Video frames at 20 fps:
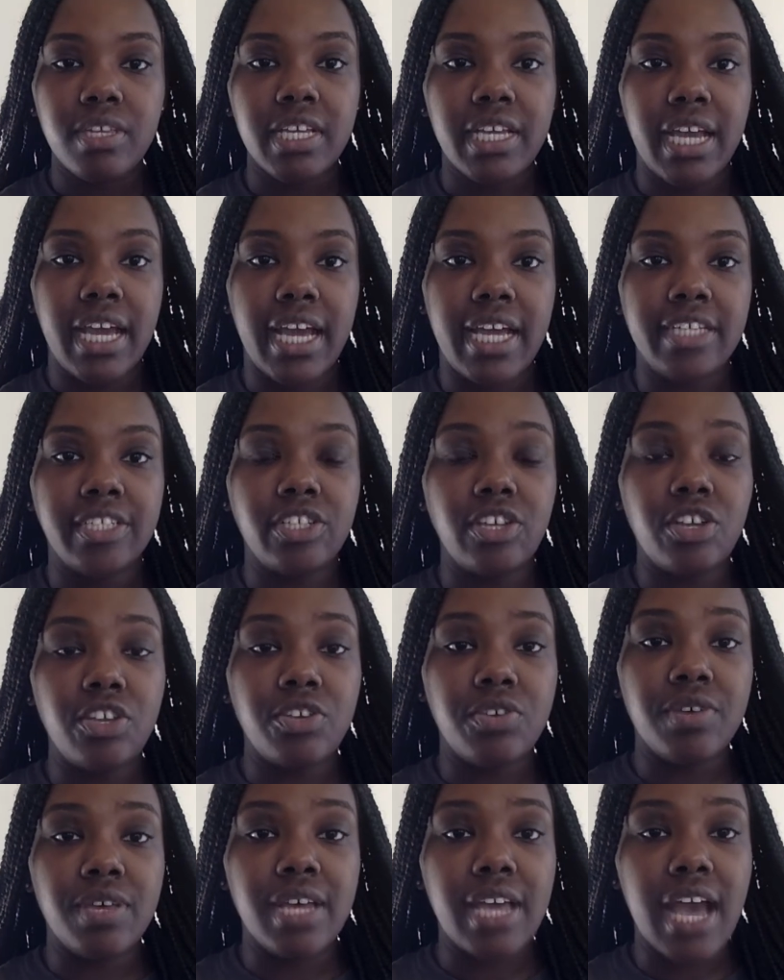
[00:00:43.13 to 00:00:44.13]
Okay, so
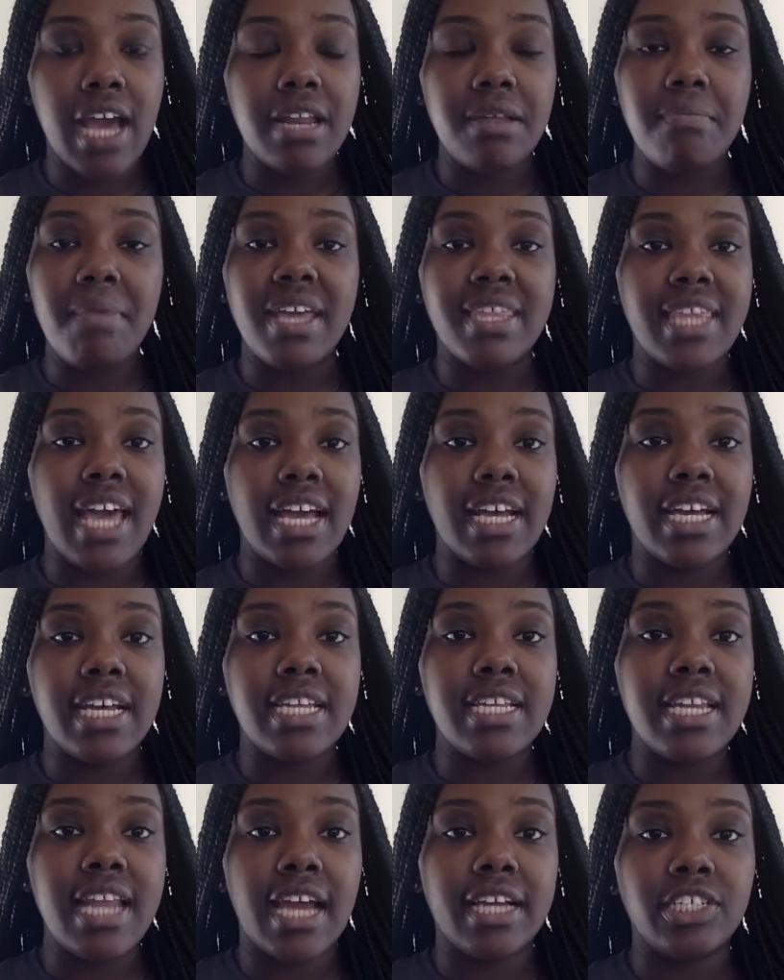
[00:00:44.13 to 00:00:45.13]
you can kind of make that
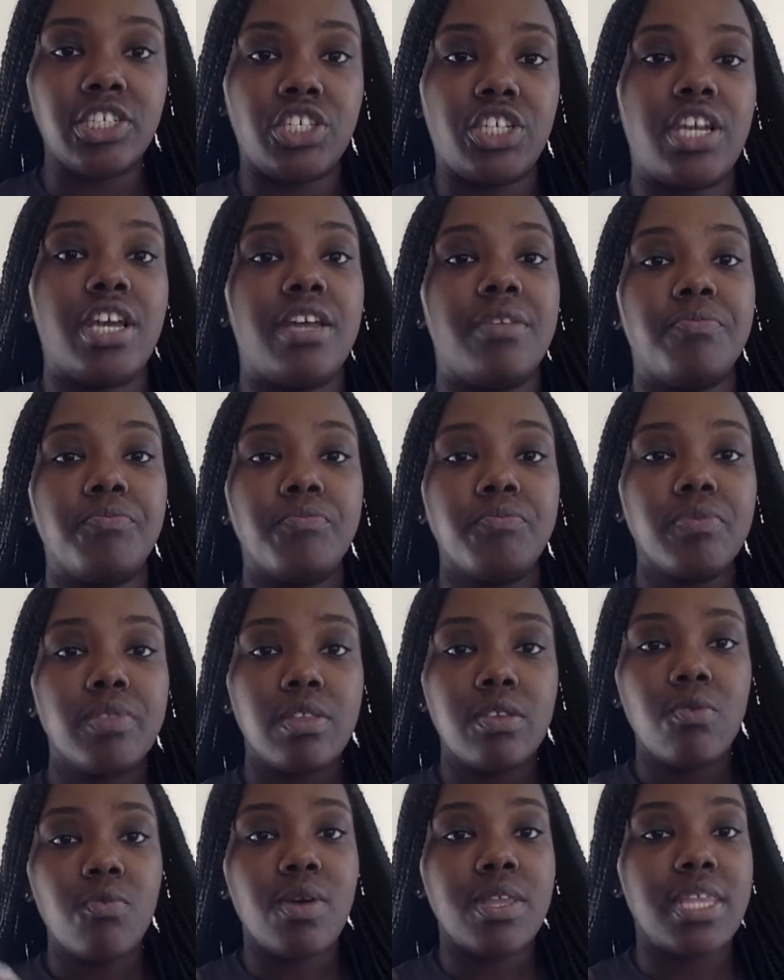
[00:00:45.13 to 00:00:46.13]
connection
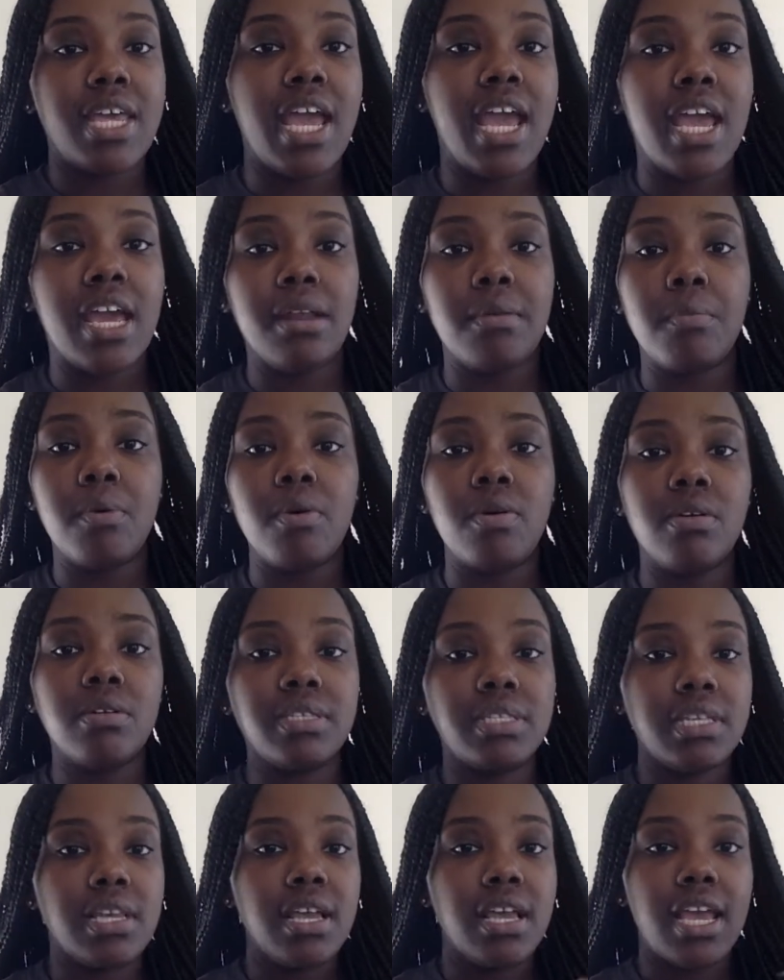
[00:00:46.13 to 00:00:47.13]
with
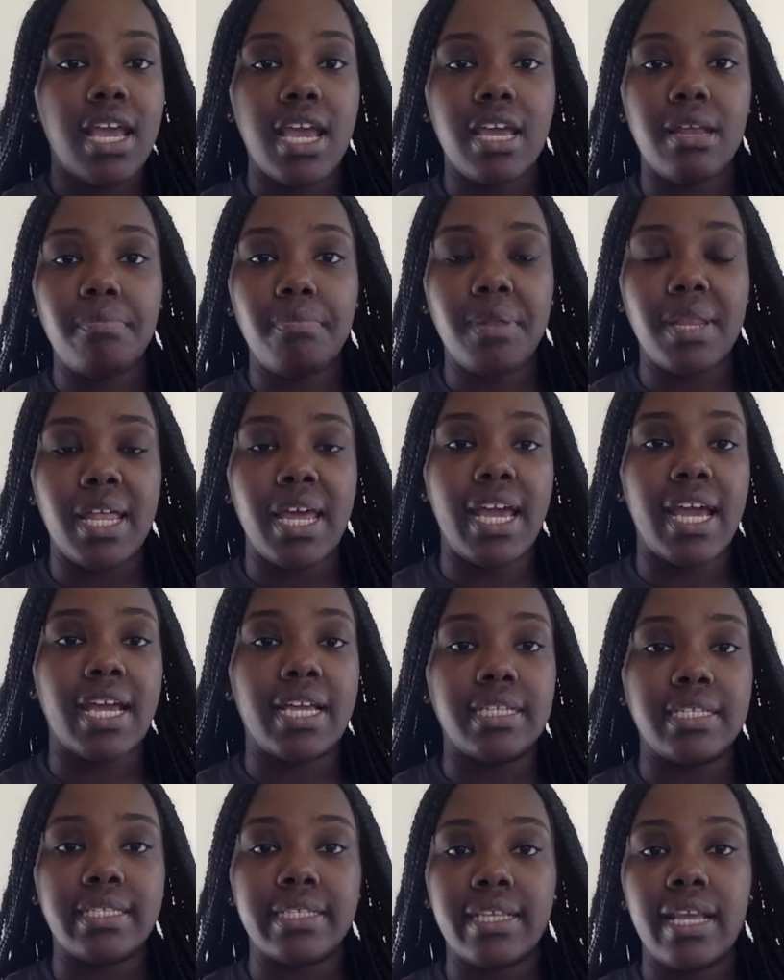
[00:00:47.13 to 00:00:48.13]
animals and
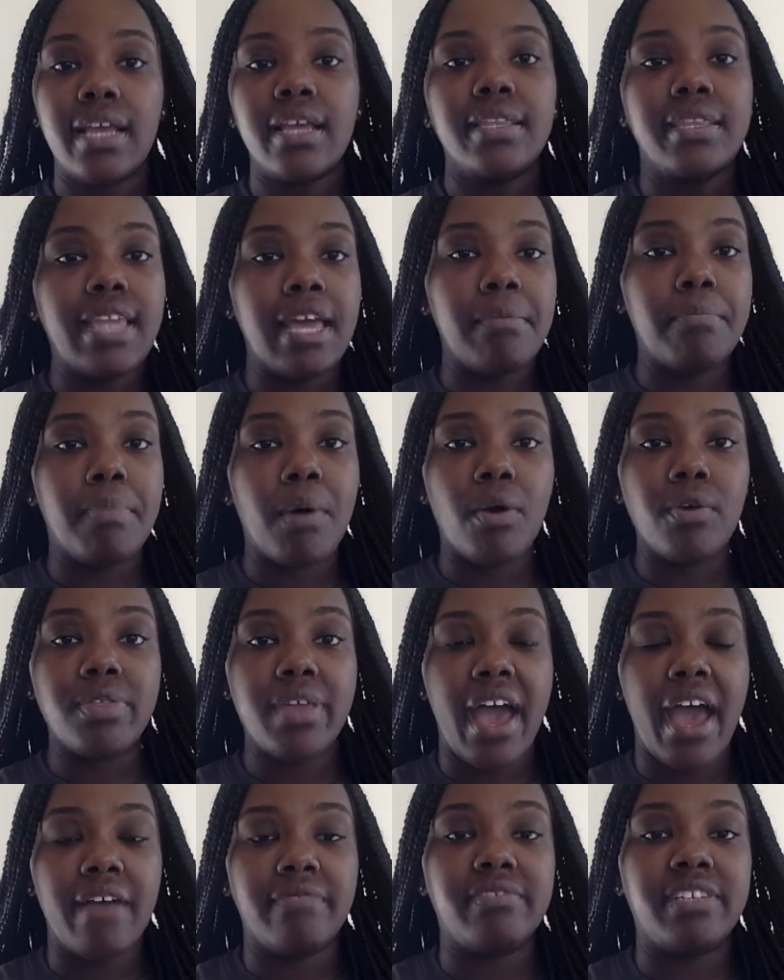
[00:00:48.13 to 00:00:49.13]
plants. They both
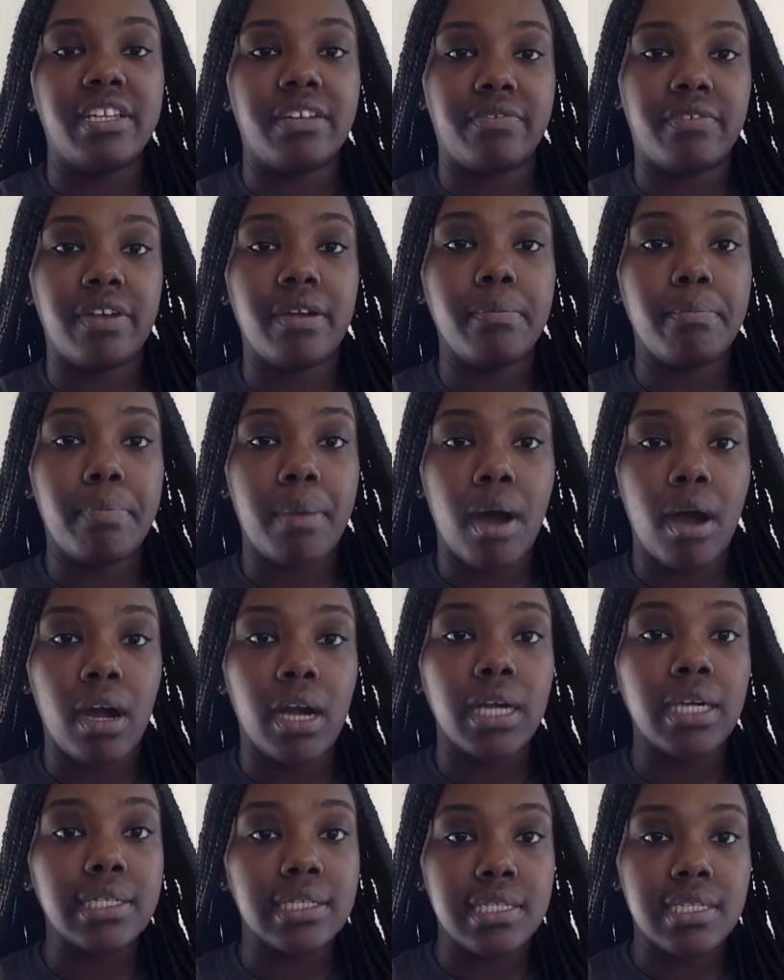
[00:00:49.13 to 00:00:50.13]
have different
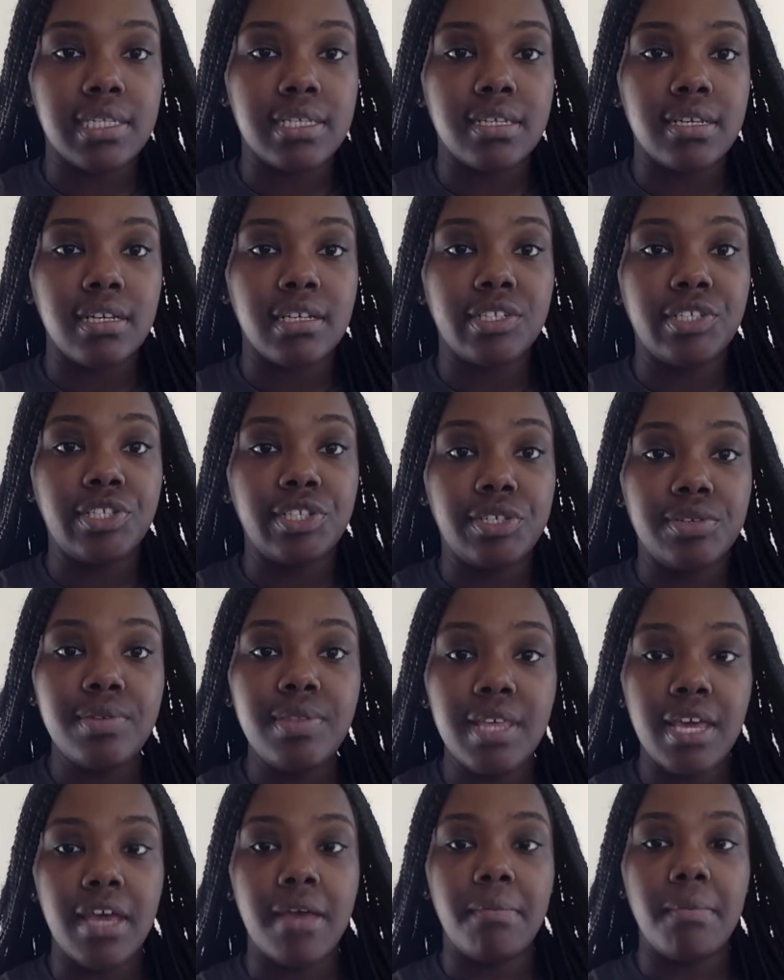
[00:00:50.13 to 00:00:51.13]
parts to
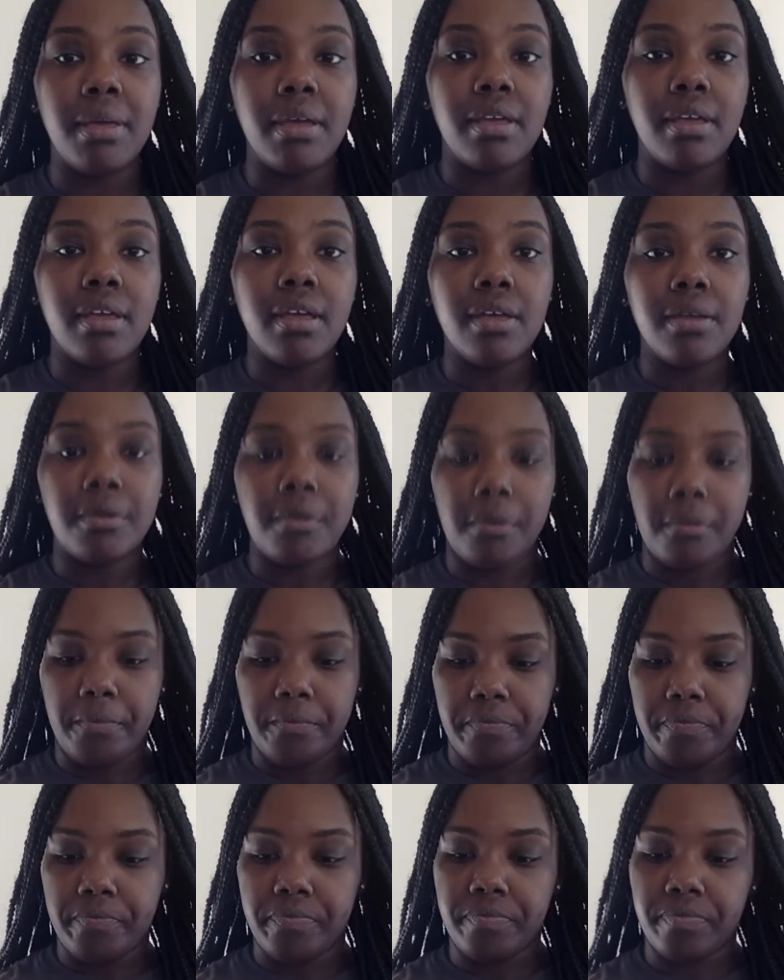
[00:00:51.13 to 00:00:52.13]
them
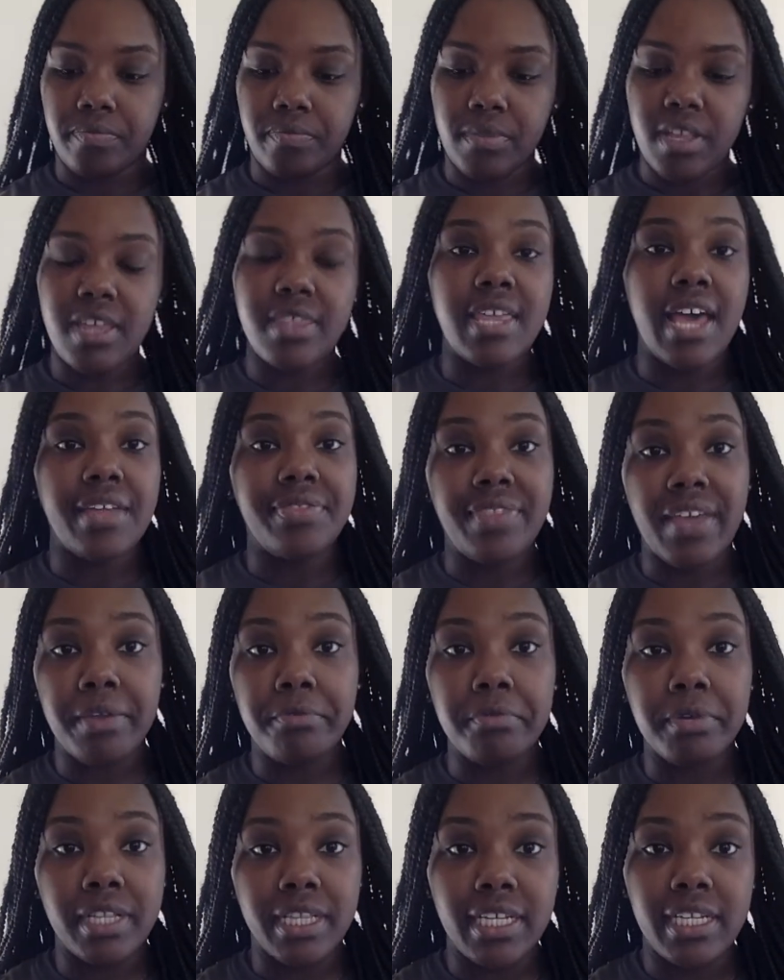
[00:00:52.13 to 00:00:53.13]
that they
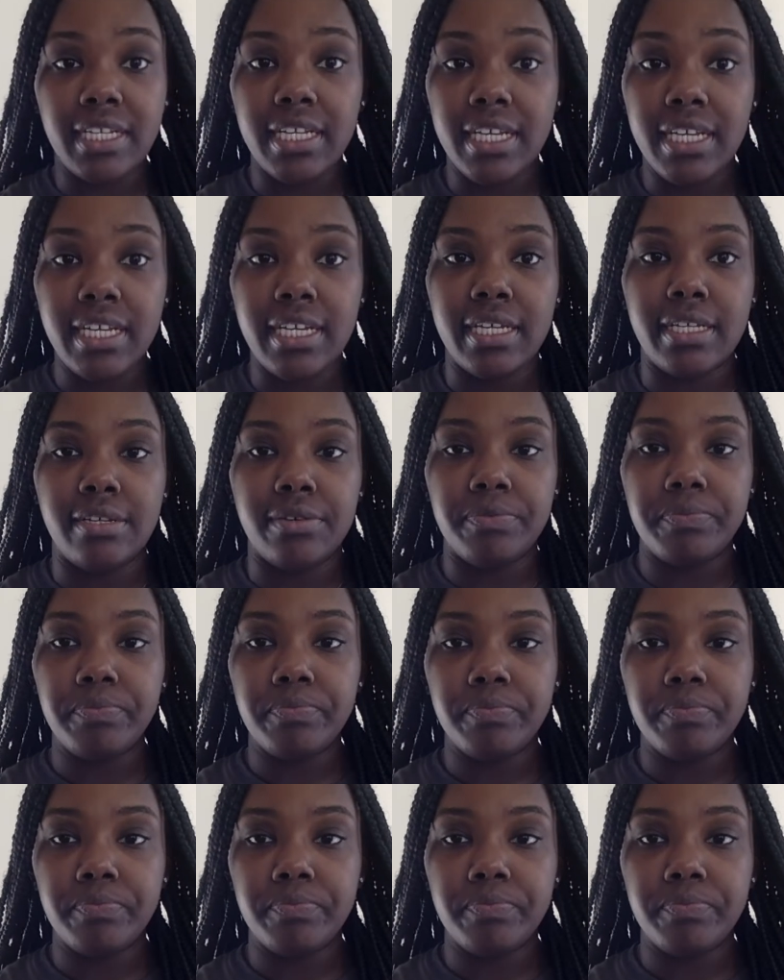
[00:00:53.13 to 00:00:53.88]
really need.